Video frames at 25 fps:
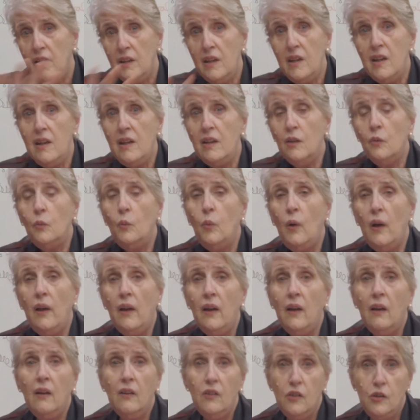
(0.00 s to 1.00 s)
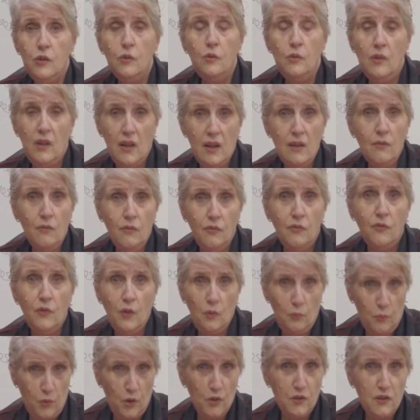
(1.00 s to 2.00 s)
near where you live,
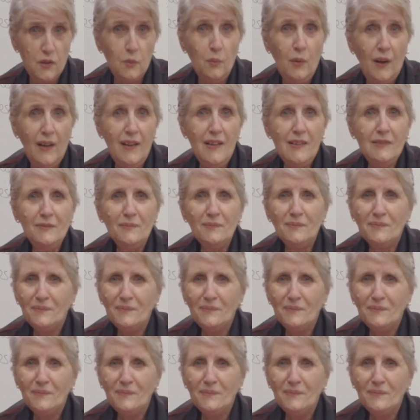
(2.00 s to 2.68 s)
possibly.